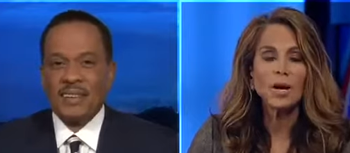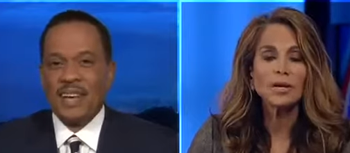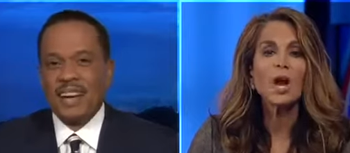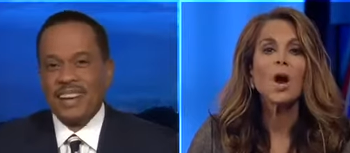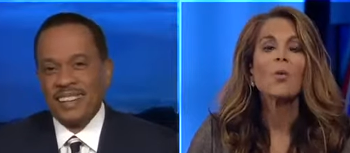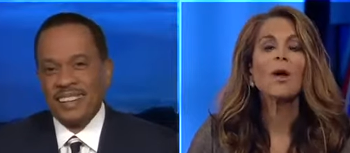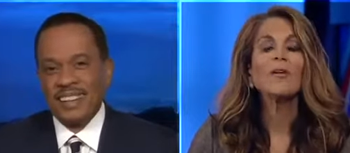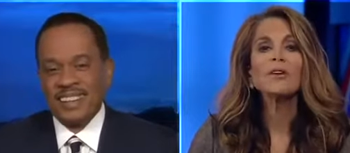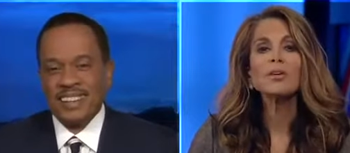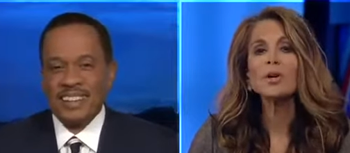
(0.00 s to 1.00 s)
Speaker 1: yeah. Where are you
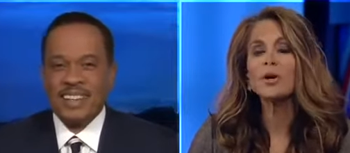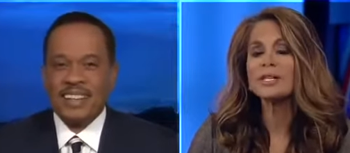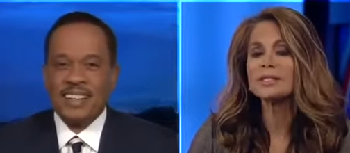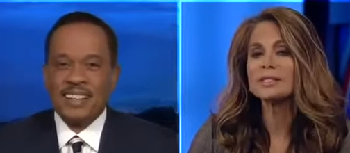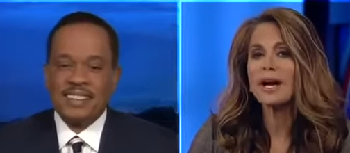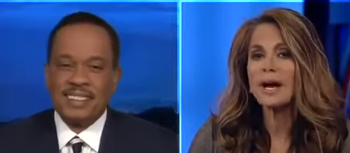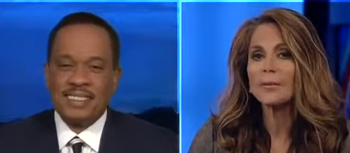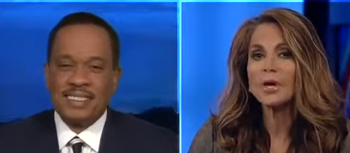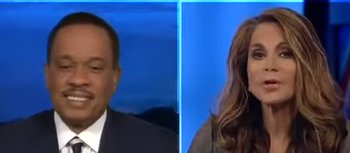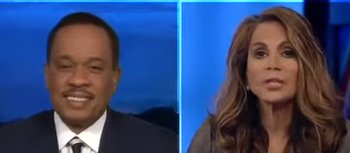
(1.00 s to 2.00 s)
going to stop? Are you
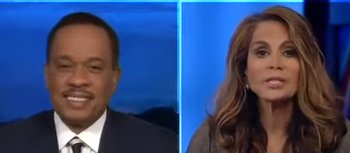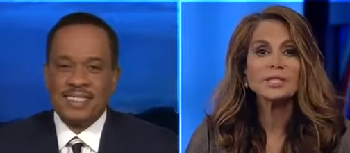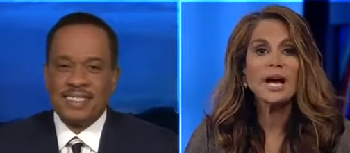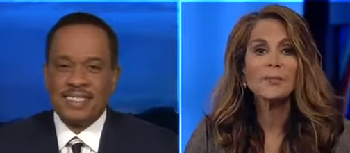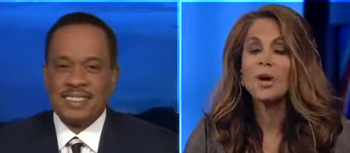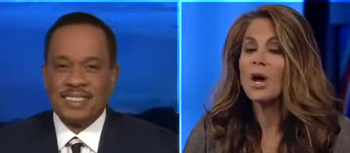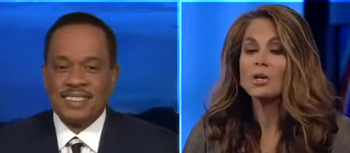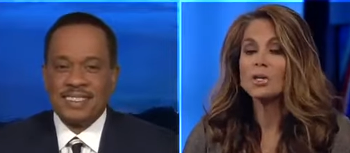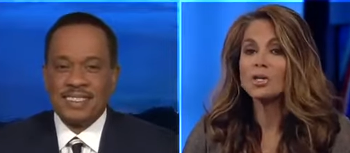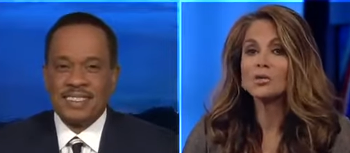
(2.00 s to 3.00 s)
going to stop uh,
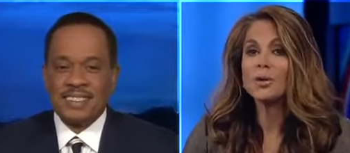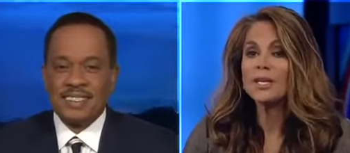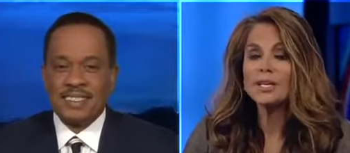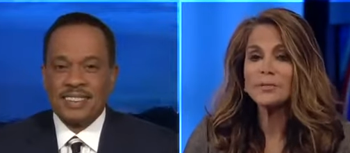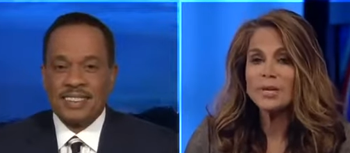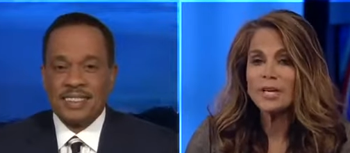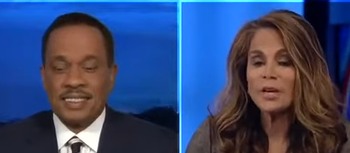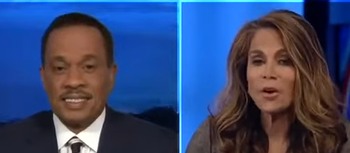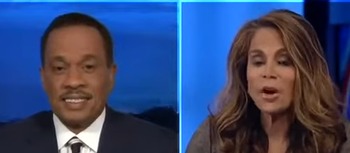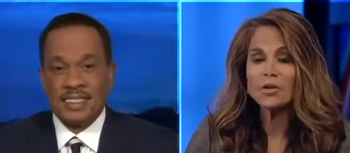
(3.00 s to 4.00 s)
drinking beer? Are
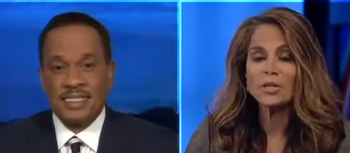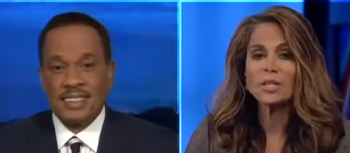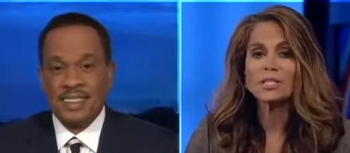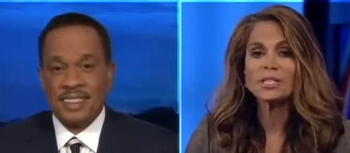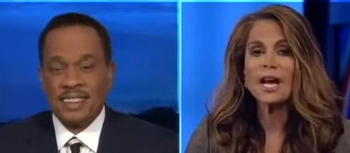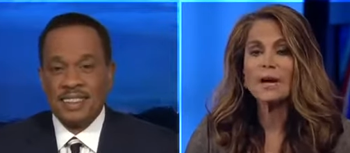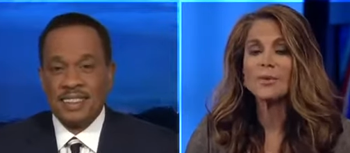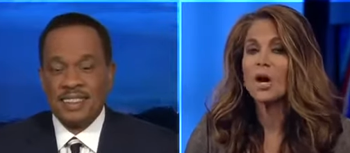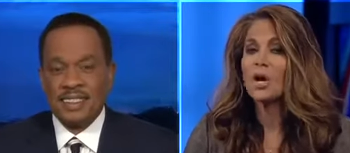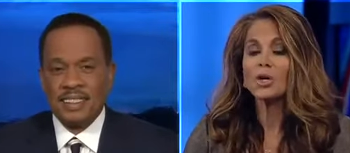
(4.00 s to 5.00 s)
you going to stop
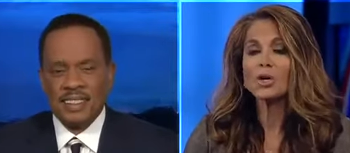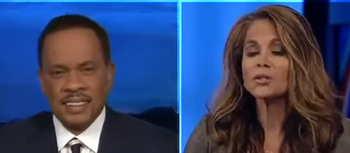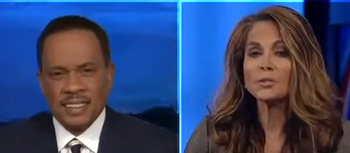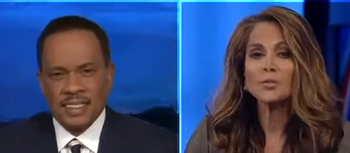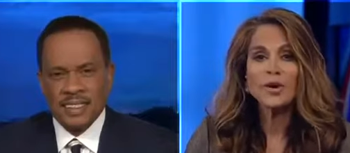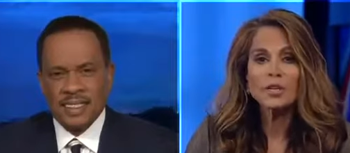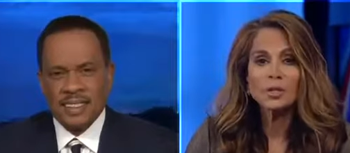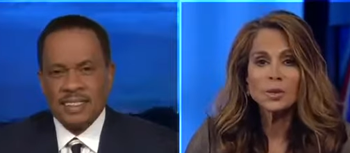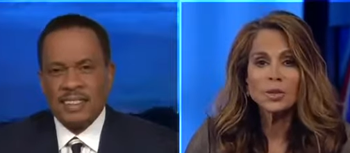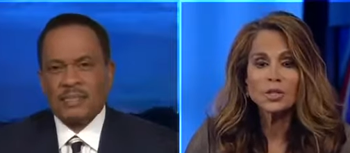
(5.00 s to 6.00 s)
girls from wearing short
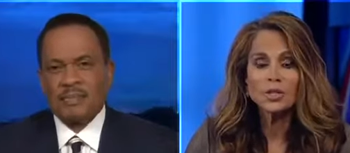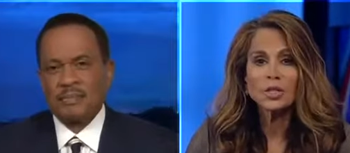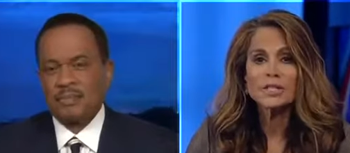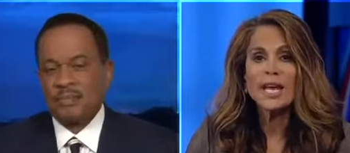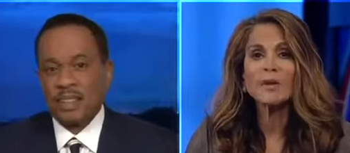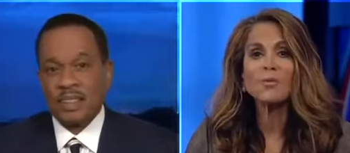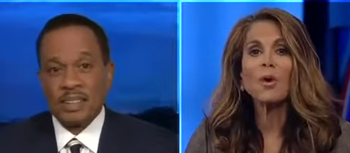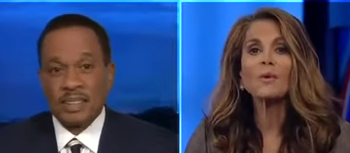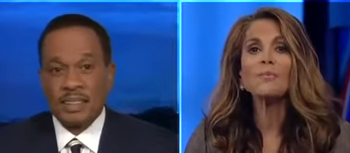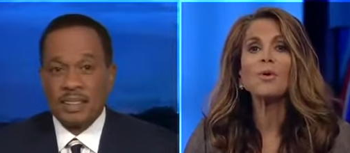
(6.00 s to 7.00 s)
skirts? At what
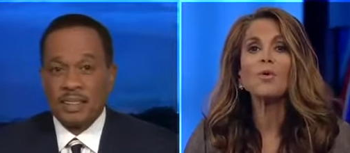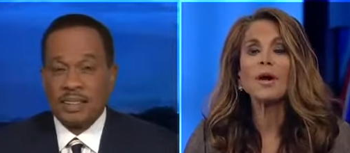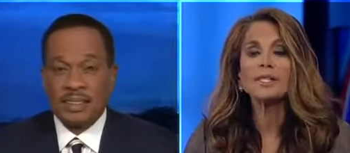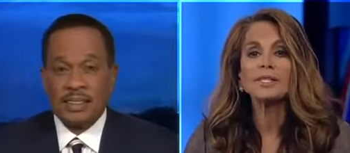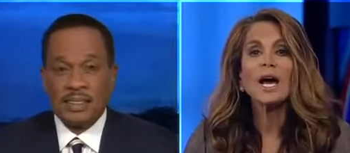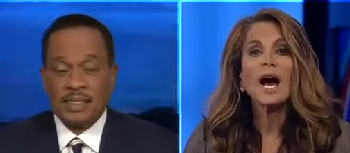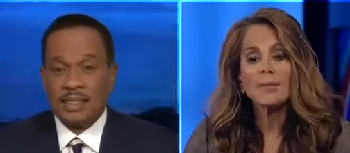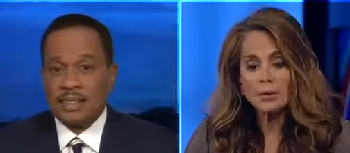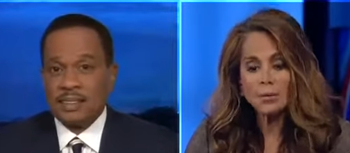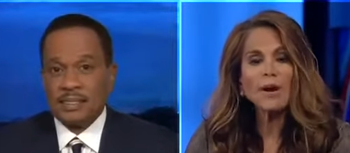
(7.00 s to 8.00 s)
point? I mean,
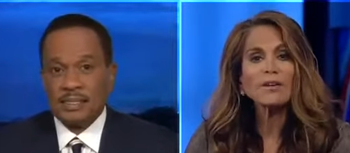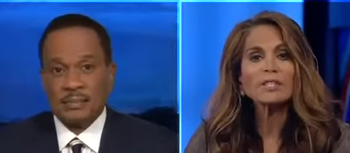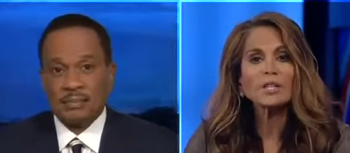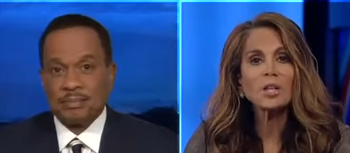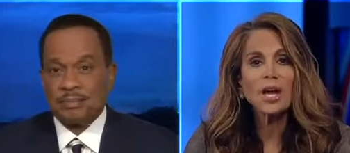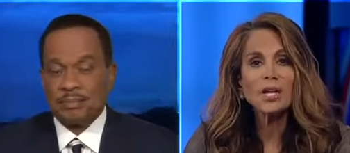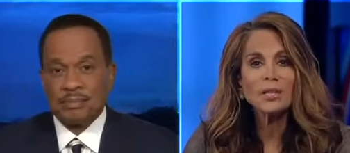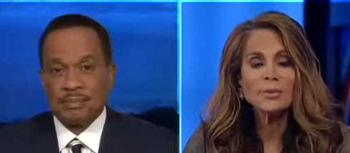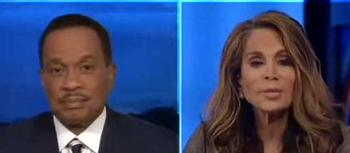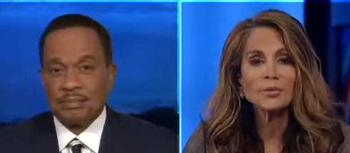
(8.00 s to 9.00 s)
where is the line going to be
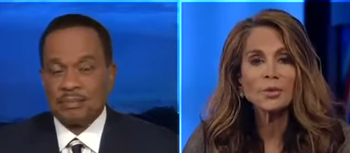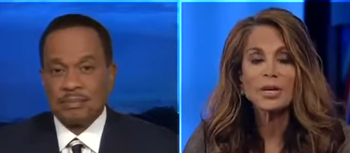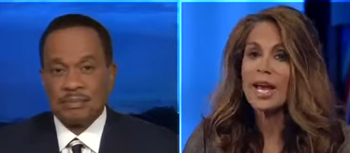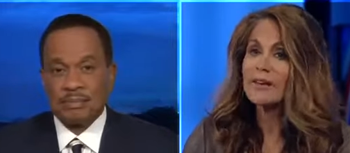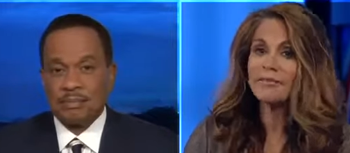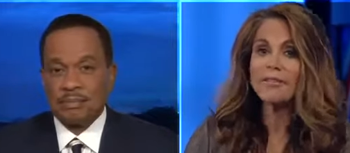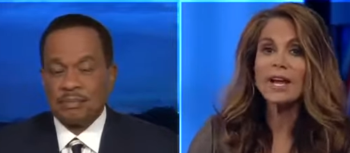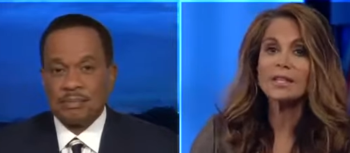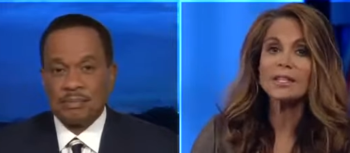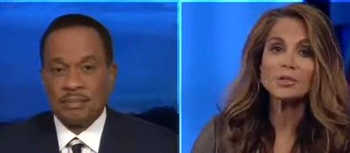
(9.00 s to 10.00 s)
drawn? And frankly,
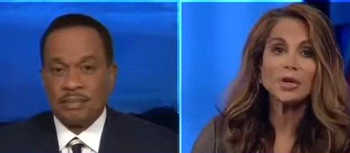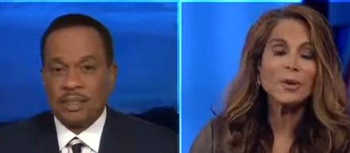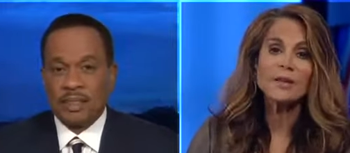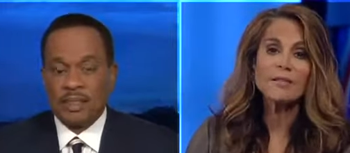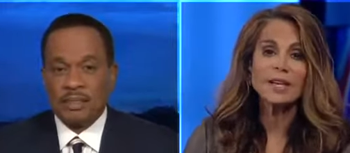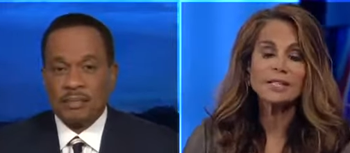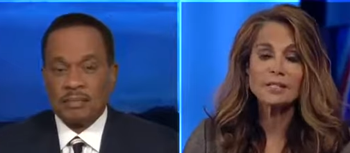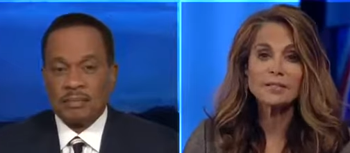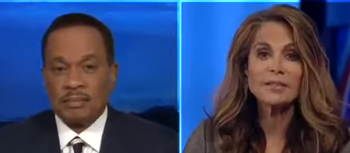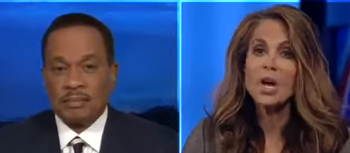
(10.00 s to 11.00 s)
talk about offensive.
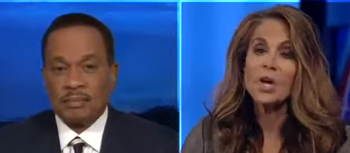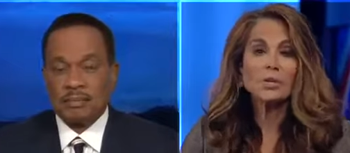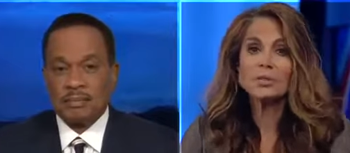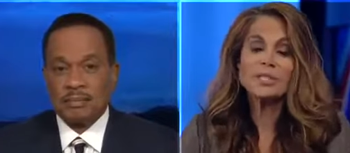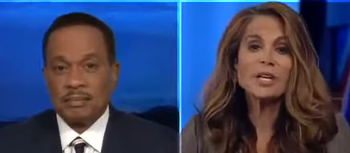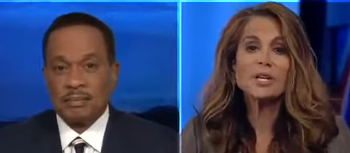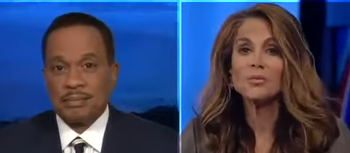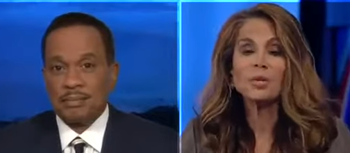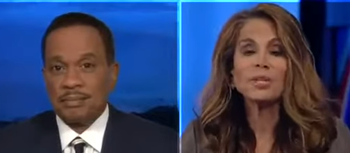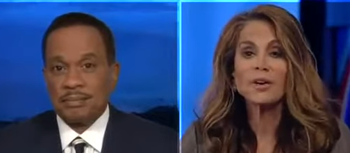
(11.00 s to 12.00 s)
You saying you wouldn't
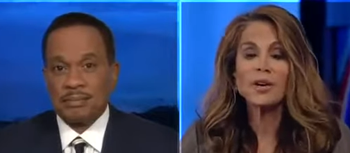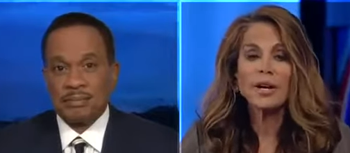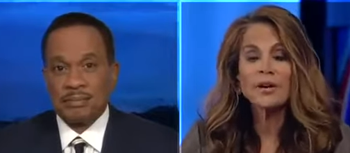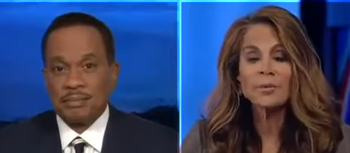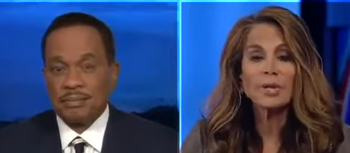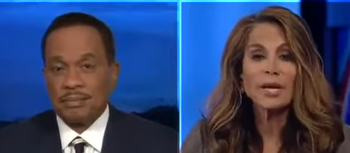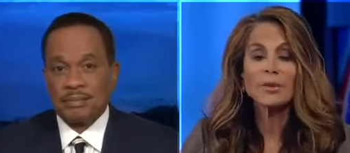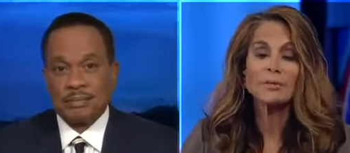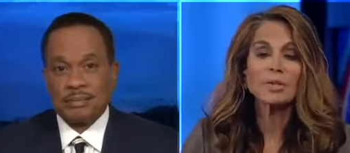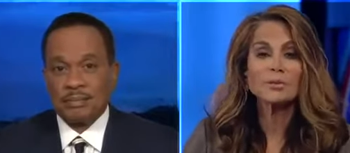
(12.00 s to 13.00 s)
get on an airplane with Muslims
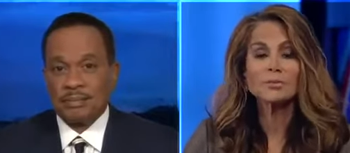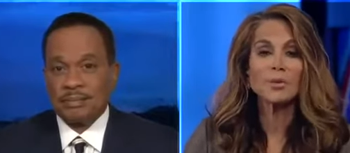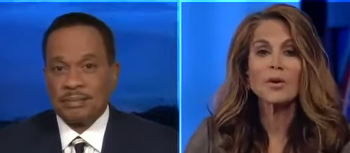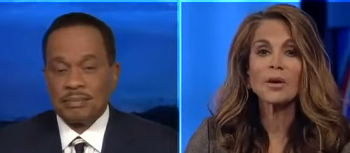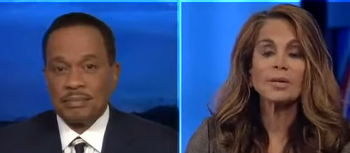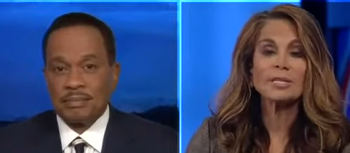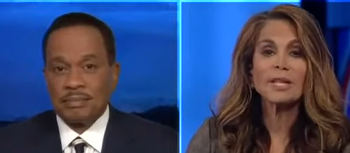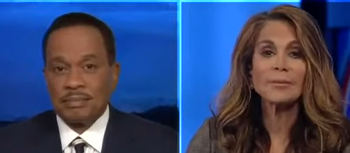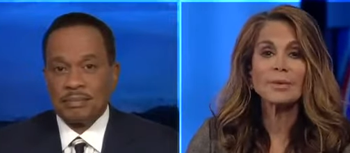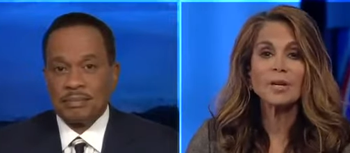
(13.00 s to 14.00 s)
Muslims wearing Islamic
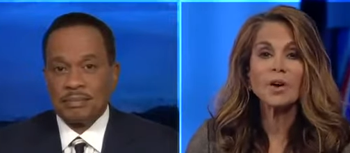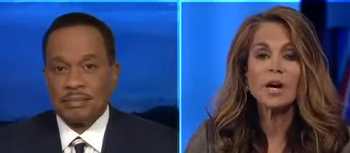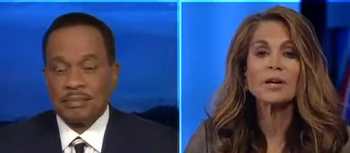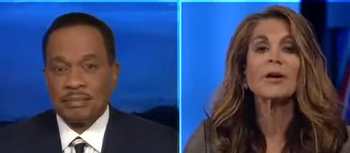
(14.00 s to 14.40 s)
guard,